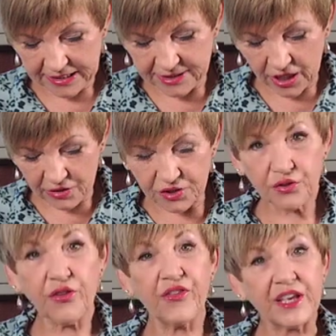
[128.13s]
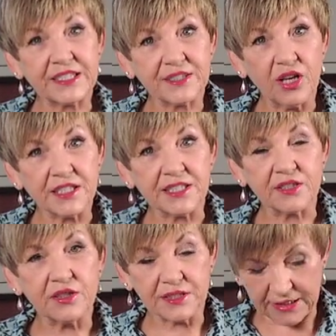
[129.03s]
Now don't do thick slices
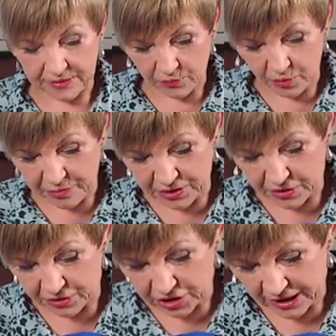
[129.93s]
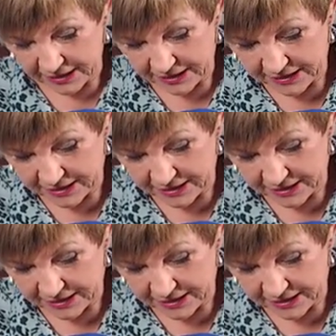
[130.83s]
because it will be too chunky in the